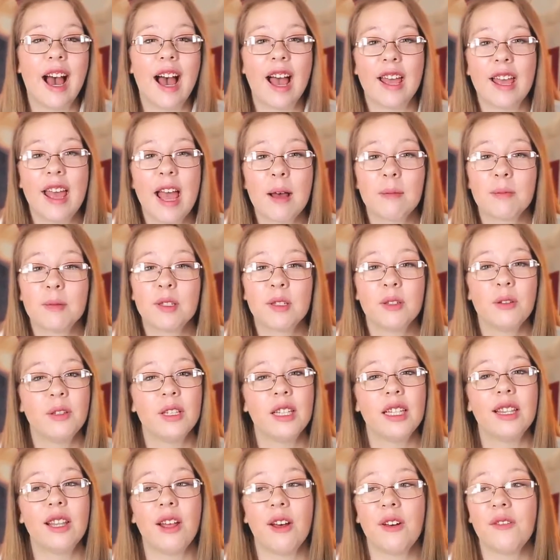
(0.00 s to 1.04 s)
I absolutely
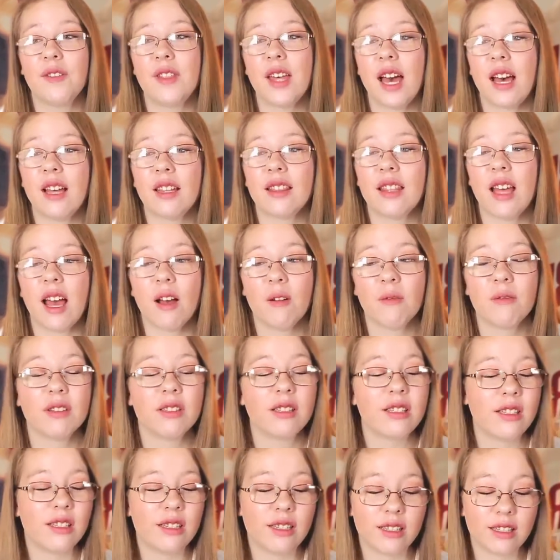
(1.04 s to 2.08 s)
love that. That
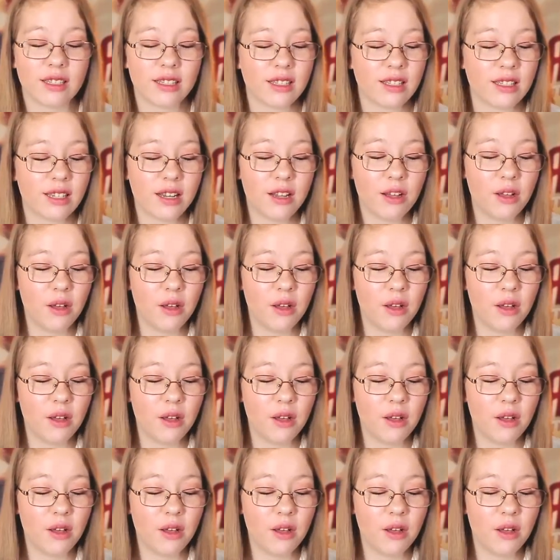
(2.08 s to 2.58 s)
was just